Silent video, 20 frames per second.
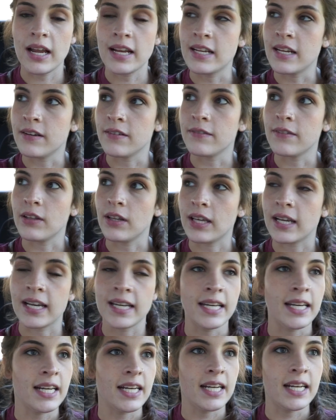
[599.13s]
I didn't feel like I
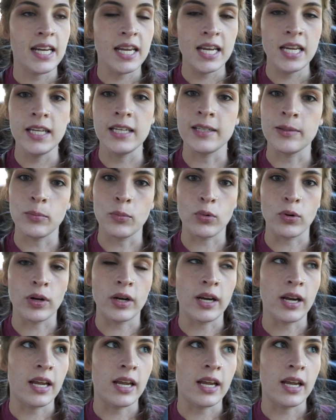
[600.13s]
needed to eat anymore.